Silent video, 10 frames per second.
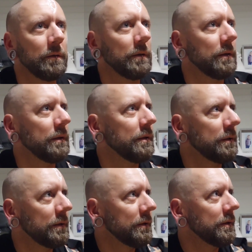Hi.
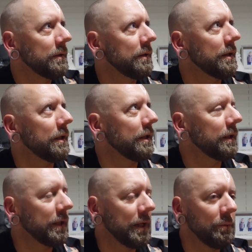Lucky you
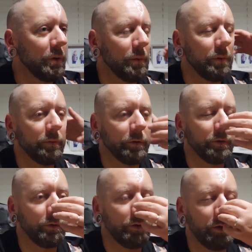didn't get up, but upon
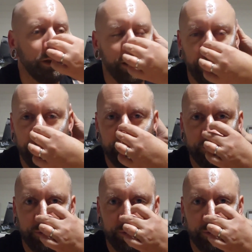recording, you came.